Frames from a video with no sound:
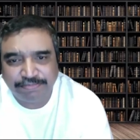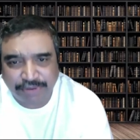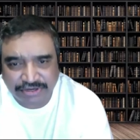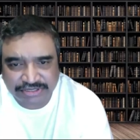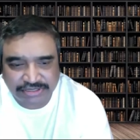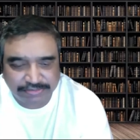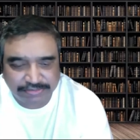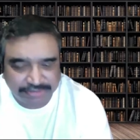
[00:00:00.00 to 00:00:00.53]

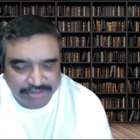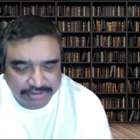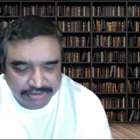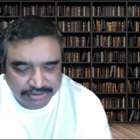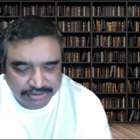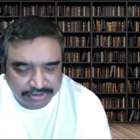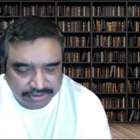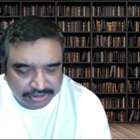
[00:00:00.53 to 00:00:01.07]
possible,
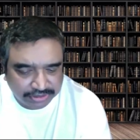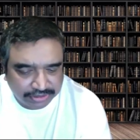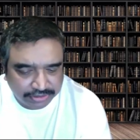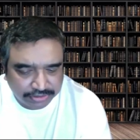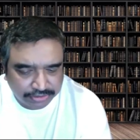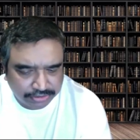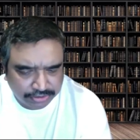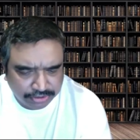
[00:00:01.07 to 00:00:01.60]

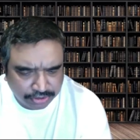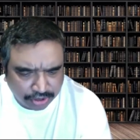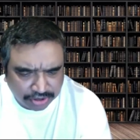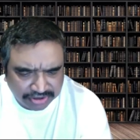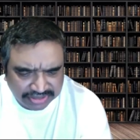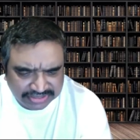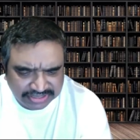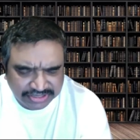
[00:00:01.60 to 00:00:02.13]
nor
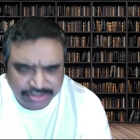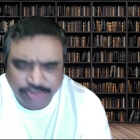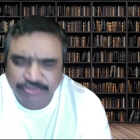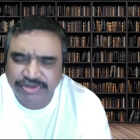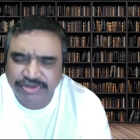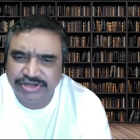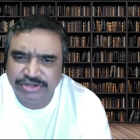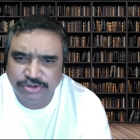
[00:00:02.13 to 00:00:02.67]
is it
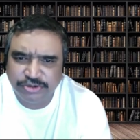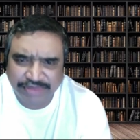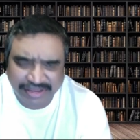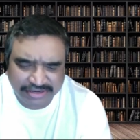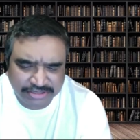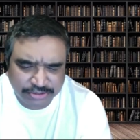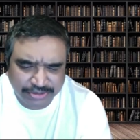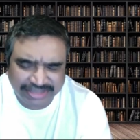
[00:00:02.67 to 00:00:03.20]

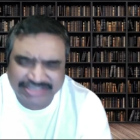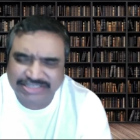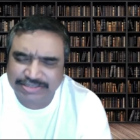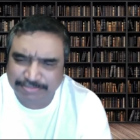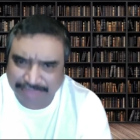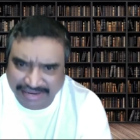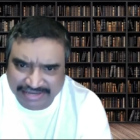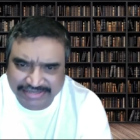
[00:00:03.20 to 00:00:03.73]
humane to
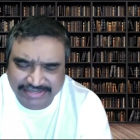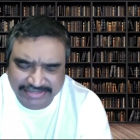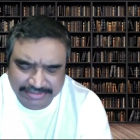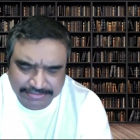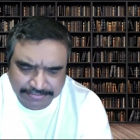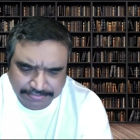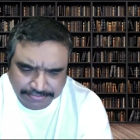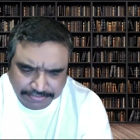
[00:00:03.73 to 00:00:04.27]
expect
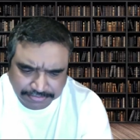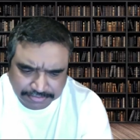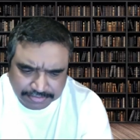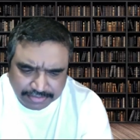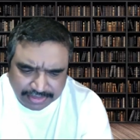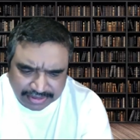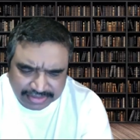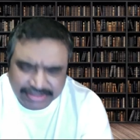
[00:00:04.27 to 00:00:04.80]

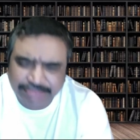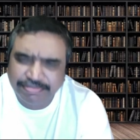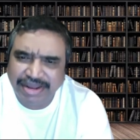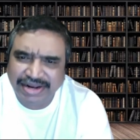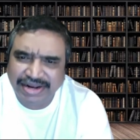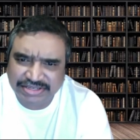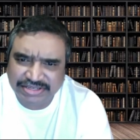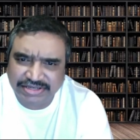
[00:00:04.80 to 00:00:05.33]
the
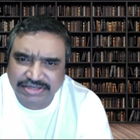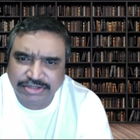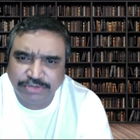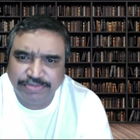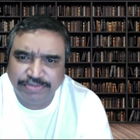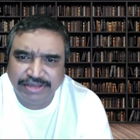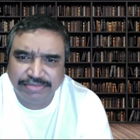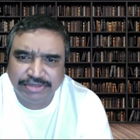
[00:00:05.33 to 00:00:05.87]
manager to
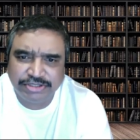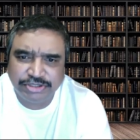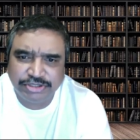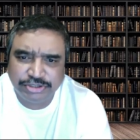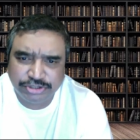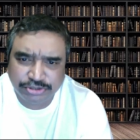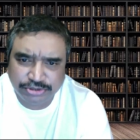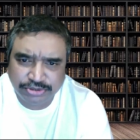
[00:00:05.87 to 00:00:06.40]
be able
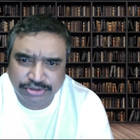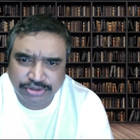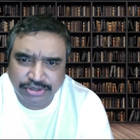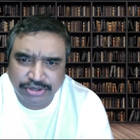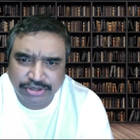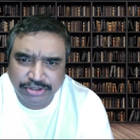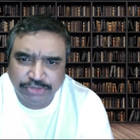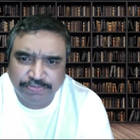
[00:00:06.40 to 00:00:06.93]
to
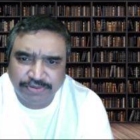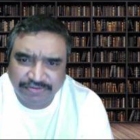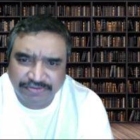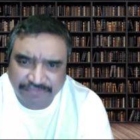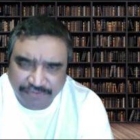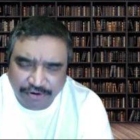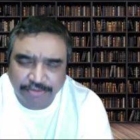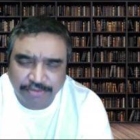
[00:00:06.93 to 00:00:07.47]

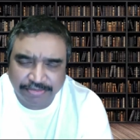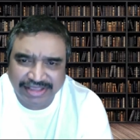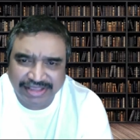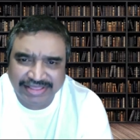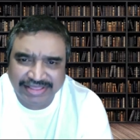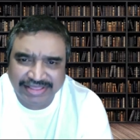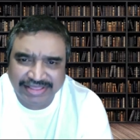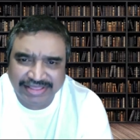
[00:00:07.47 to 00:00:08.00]
perform
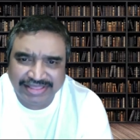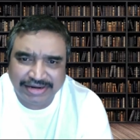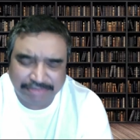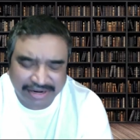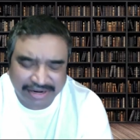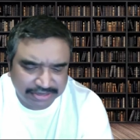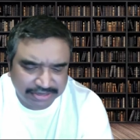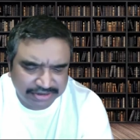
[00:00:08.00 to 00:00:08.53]
in that
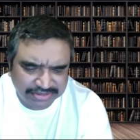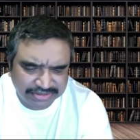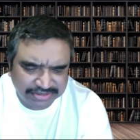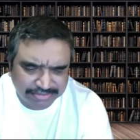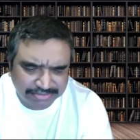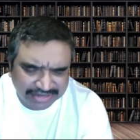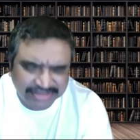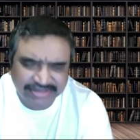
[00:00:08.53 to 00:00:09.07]
manner,
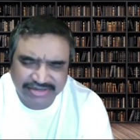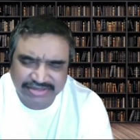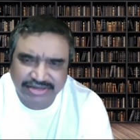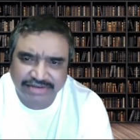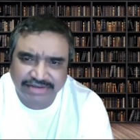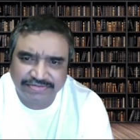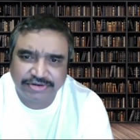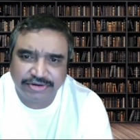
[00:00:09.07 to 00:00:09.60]
because the manager
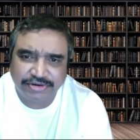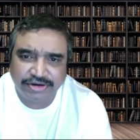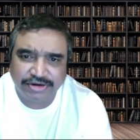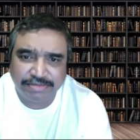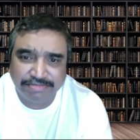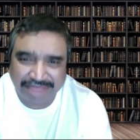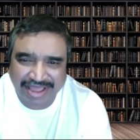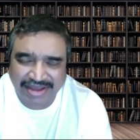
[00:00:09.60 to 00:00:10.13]
is, after
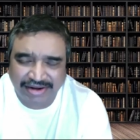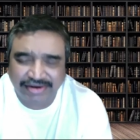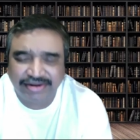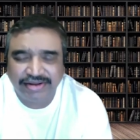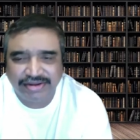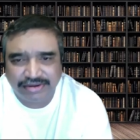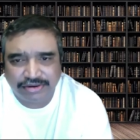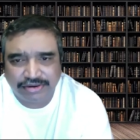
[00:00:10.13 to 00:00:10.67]
all, a man
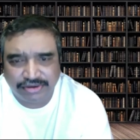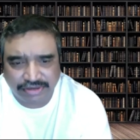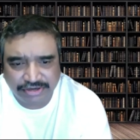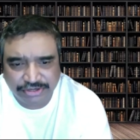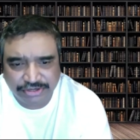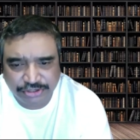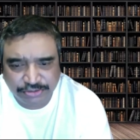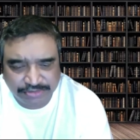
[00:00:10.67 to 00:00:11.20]
or
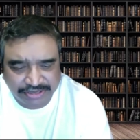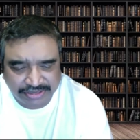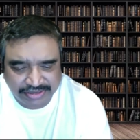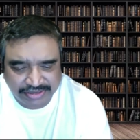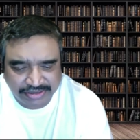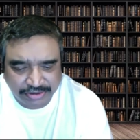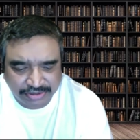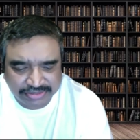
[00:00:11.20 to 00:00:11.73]
a human
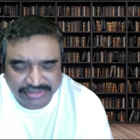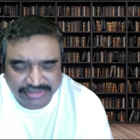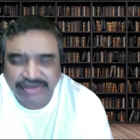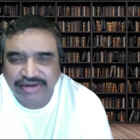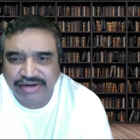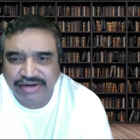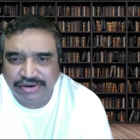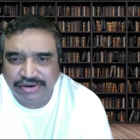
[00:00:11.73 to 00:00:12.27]
and
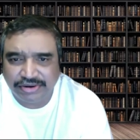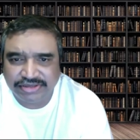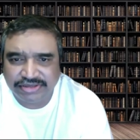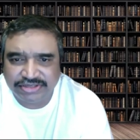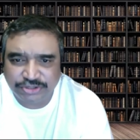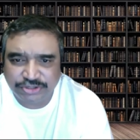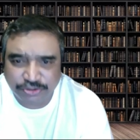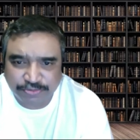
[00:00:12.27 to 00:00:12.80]
not a
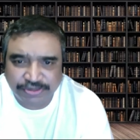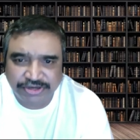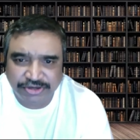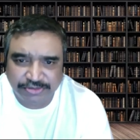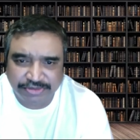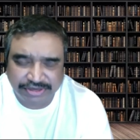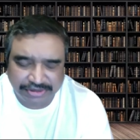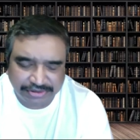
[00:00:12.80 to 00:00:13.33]

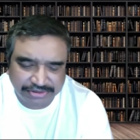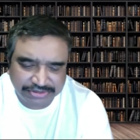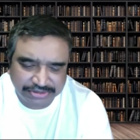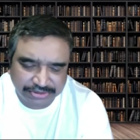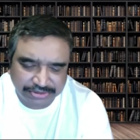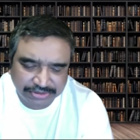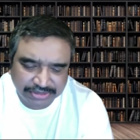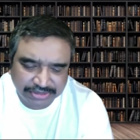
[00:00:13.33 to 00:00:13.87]
superhuman, you know.
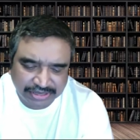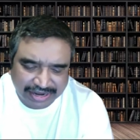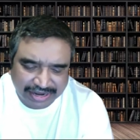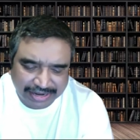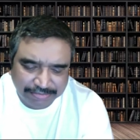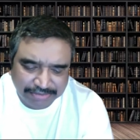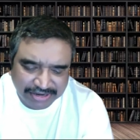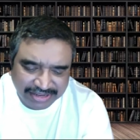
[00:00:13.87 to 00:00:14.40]
So I
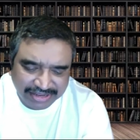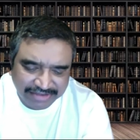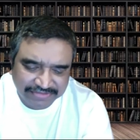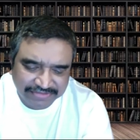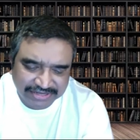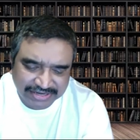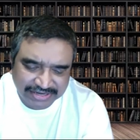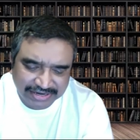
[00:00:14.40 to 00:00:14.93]
believe that